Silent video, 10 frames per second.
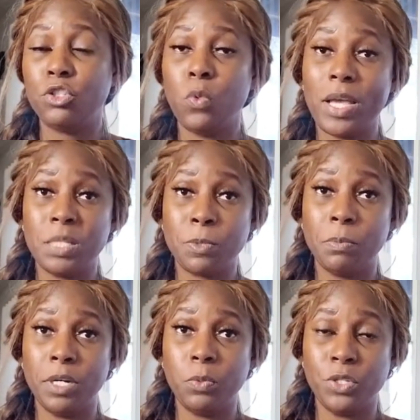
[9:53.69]
twice per
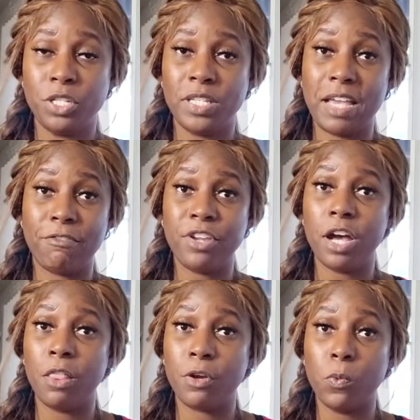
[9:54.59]
month, which is every
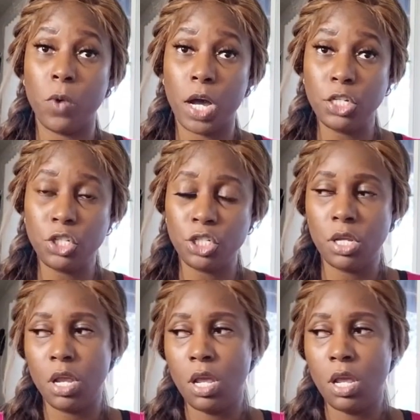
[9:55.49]
other wash.